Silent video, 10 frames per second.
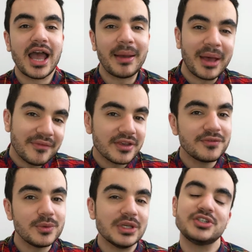I am having a
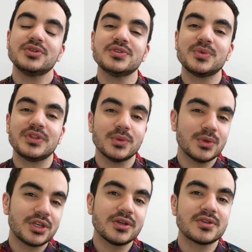few issues with the
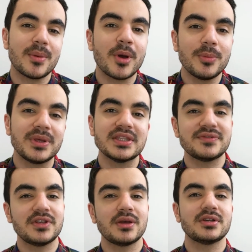audio, so I'm hoping
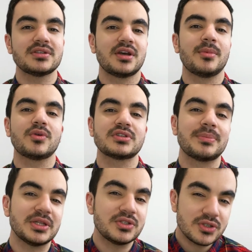this video doesn't come across a
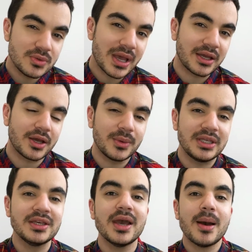bit too
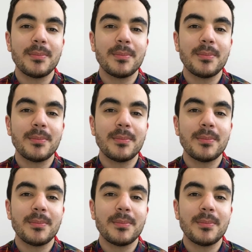echoey,